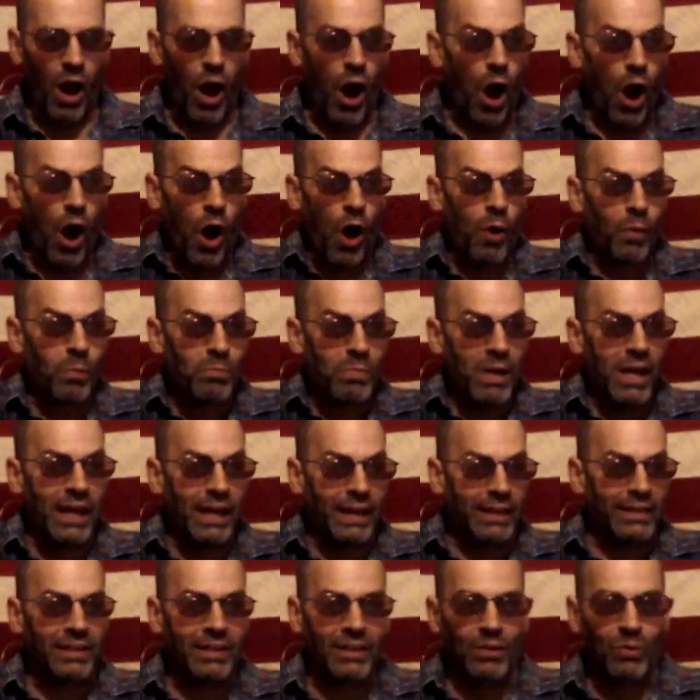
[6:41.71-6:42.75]
All
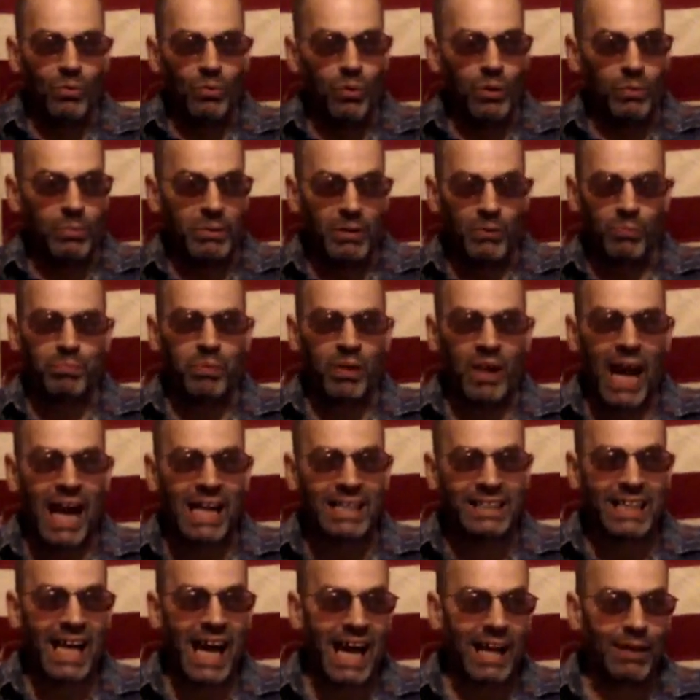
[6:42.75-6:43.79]
men would be
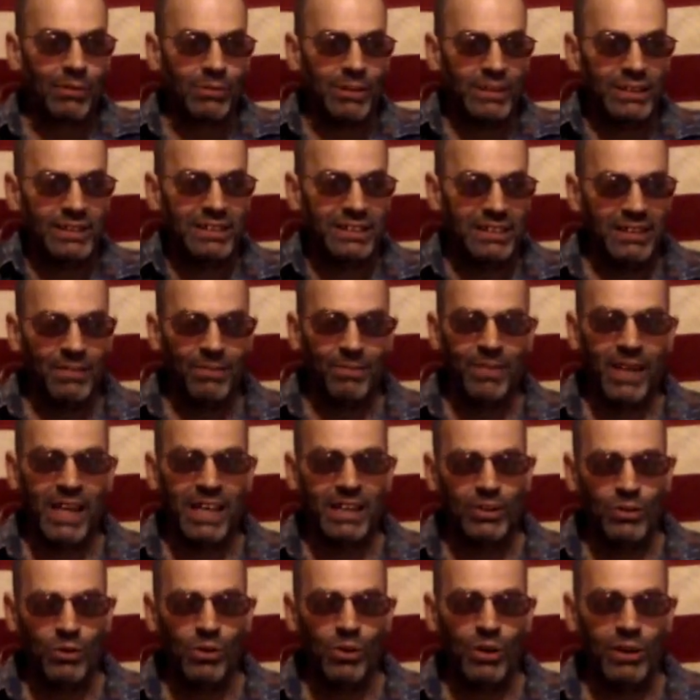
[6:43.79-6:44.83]
tyrants if
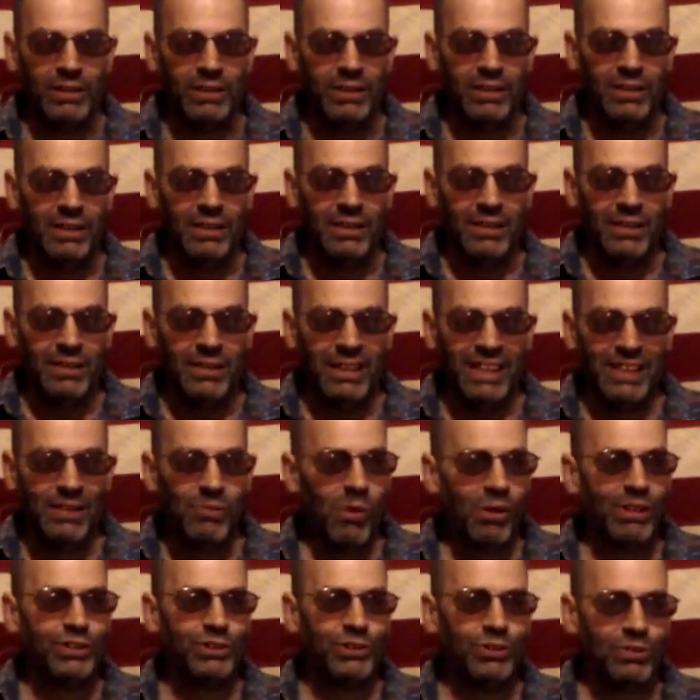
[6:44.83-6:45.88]
they could. He
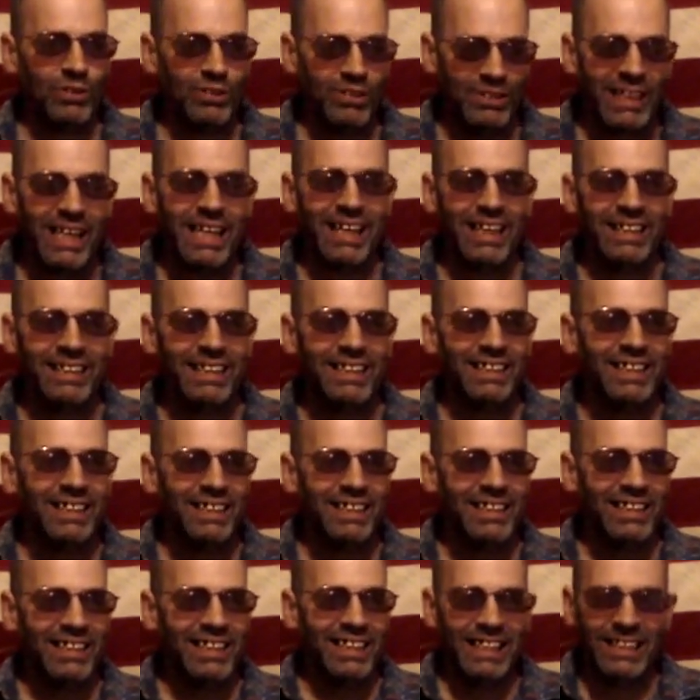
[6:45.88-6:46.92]
wants you to think,
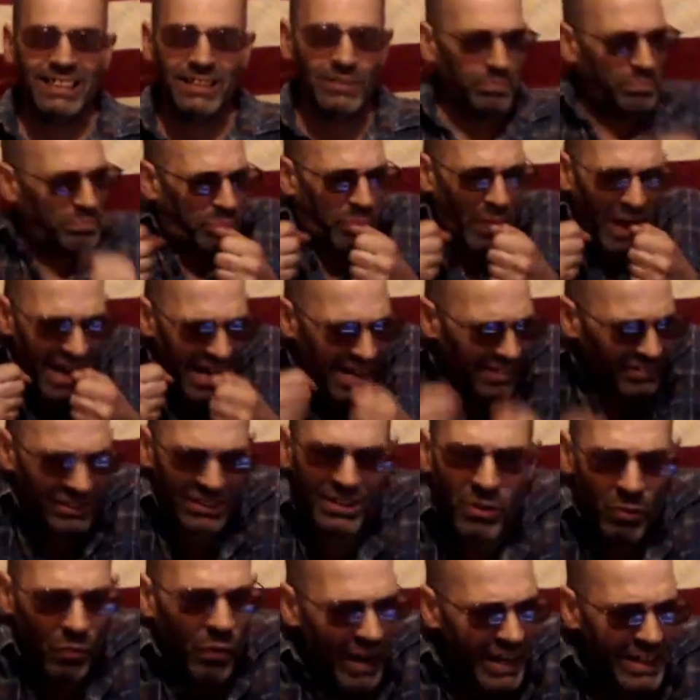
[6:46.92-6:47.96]
he's
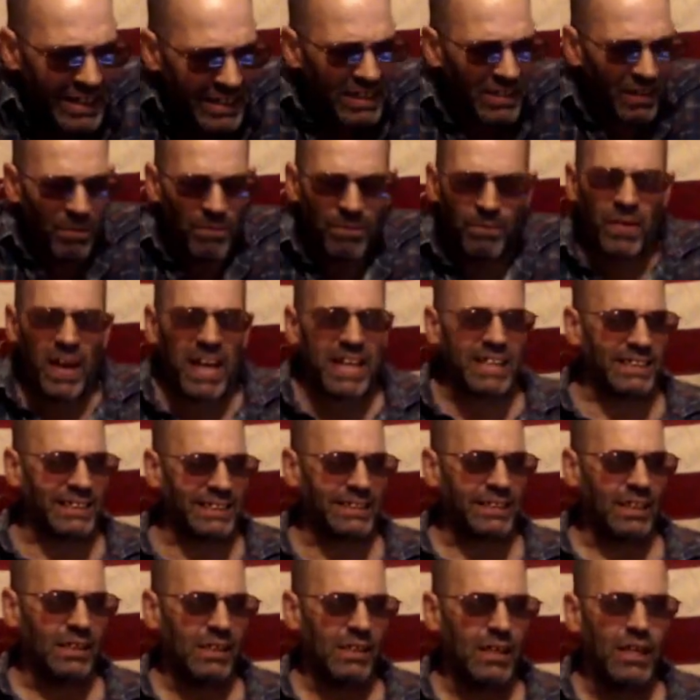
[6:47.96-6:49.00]
pounding it right in your
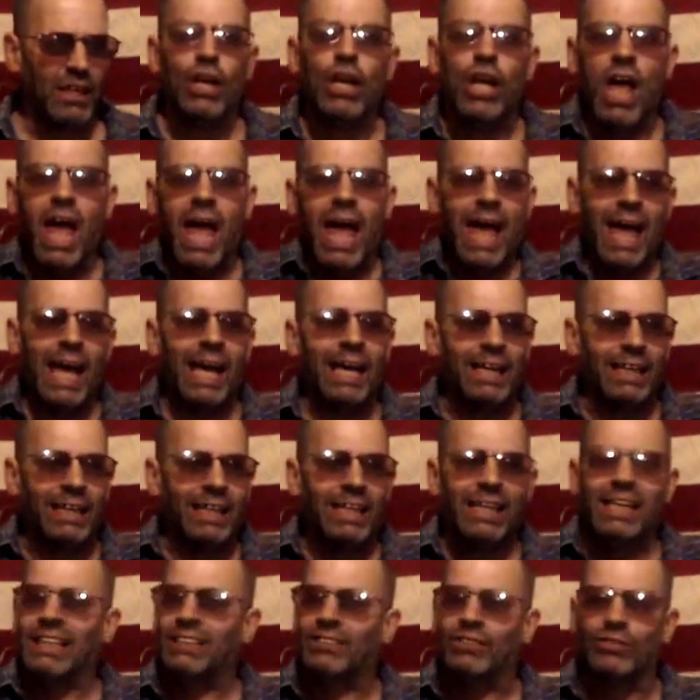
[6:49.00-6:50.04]
face. Hey,
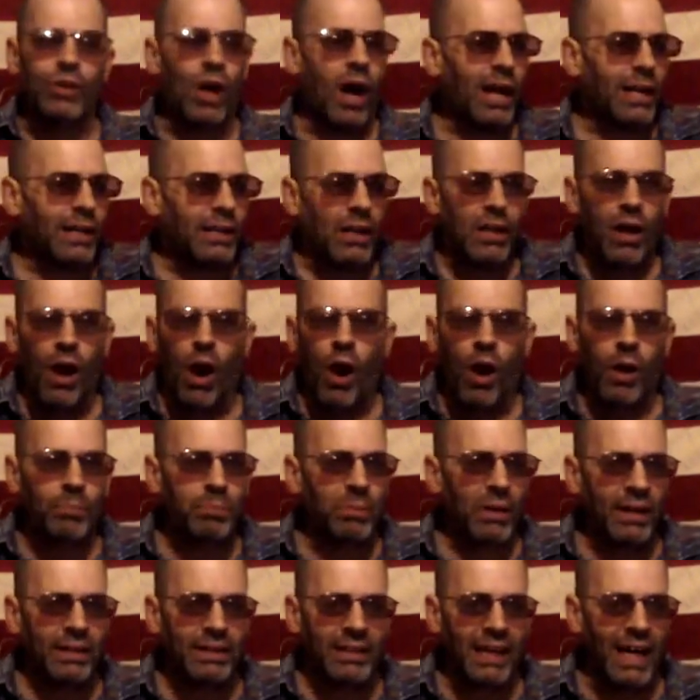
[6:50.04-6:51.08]
it's not our
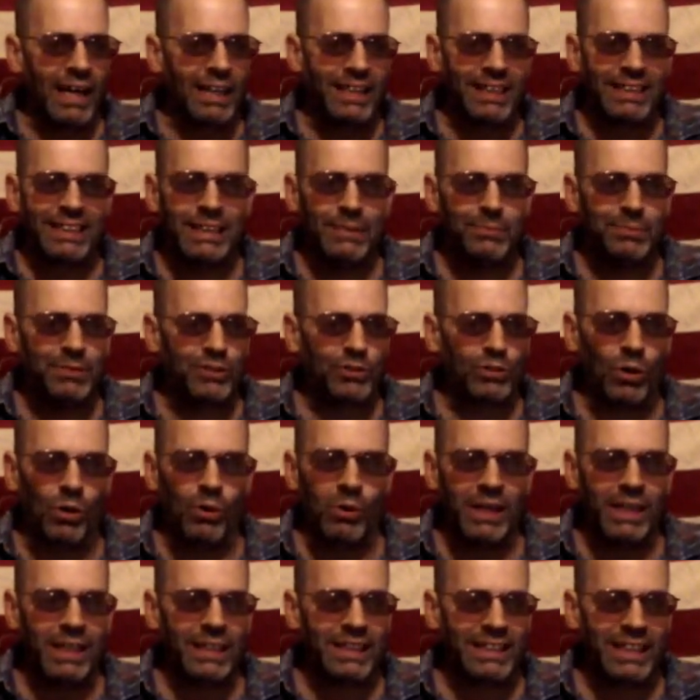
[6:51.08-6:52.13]
bloodline that keeps
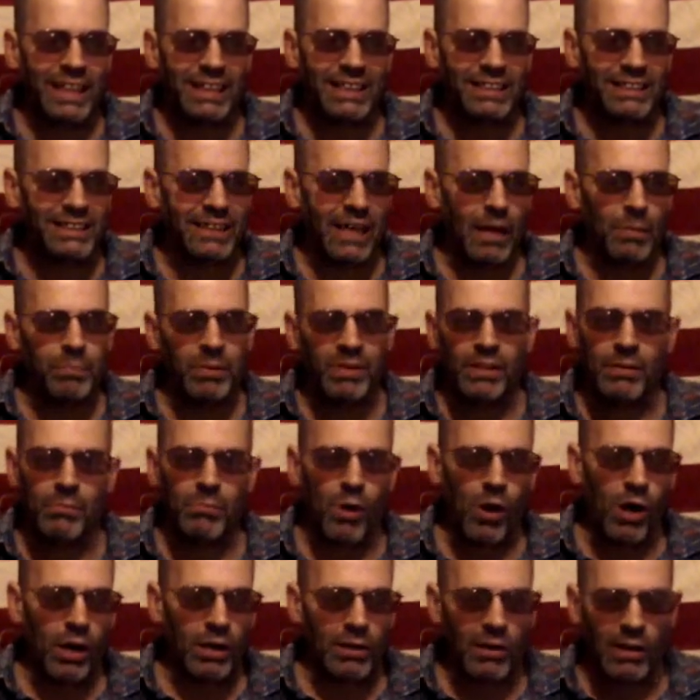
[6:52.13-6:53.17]
screwing things up in the
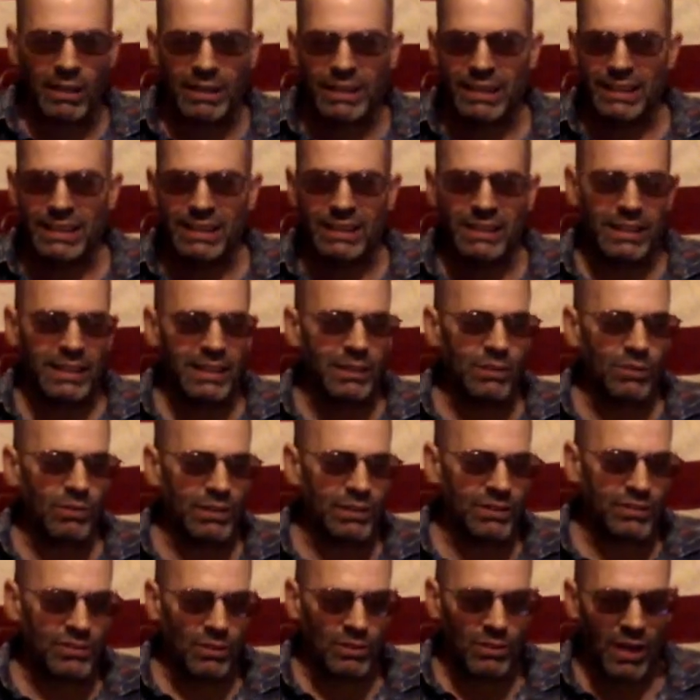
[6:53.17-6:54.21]
monarchy and the
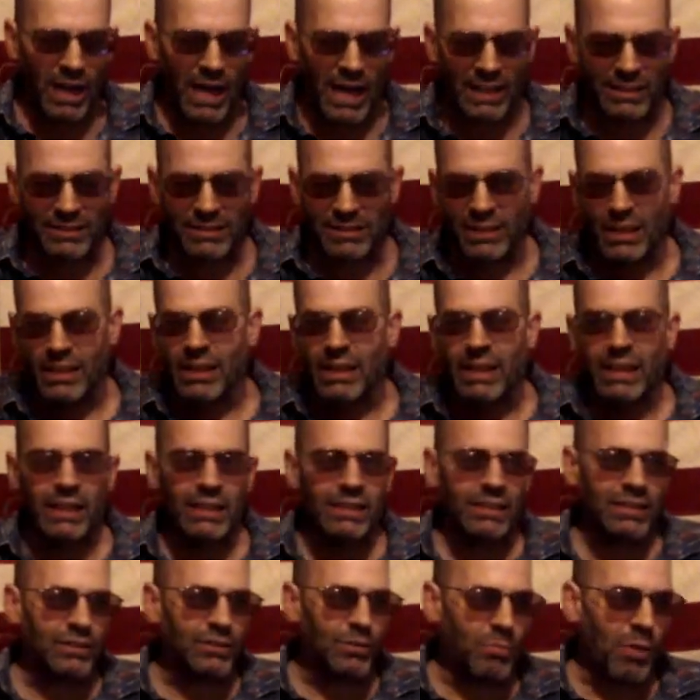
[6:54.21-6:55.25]
aristocrats
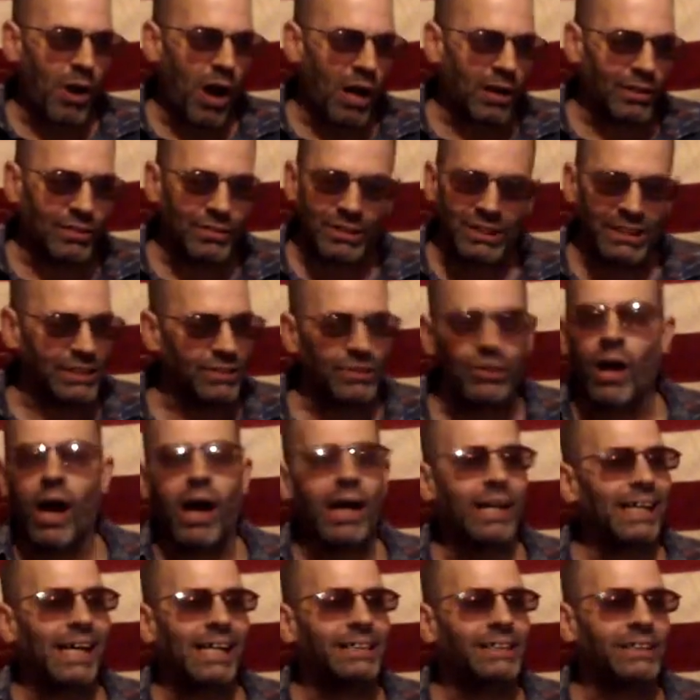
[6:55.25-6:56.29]
and the democracy. It's
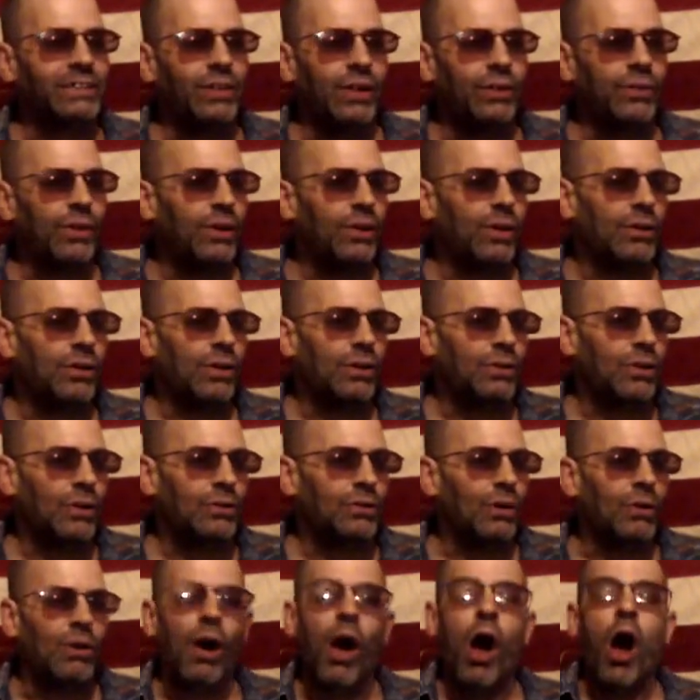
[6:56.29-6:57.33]
not us.
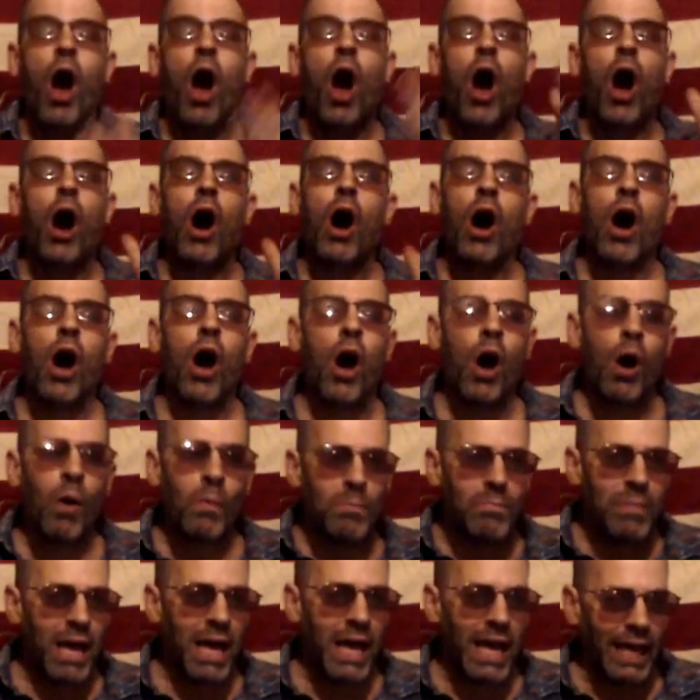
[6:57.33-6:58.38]
No. All
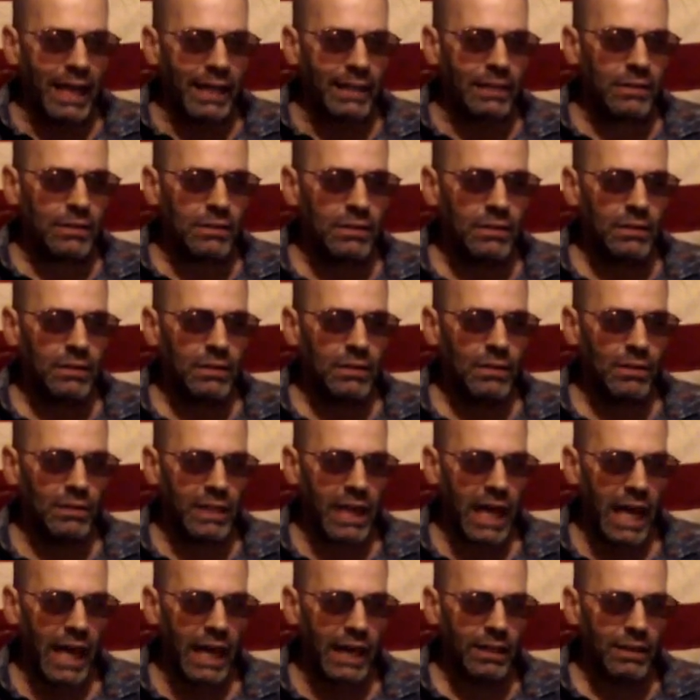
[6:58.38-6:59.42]
men,
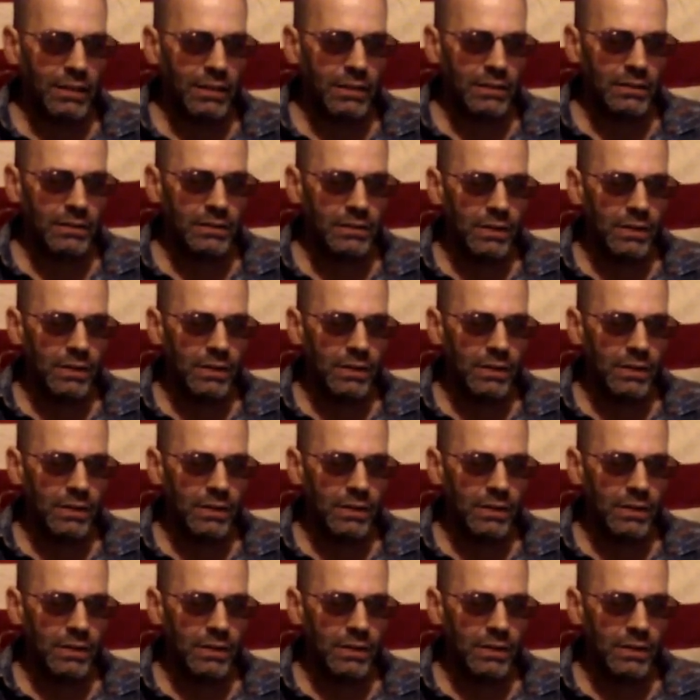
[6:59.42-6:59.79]
okay?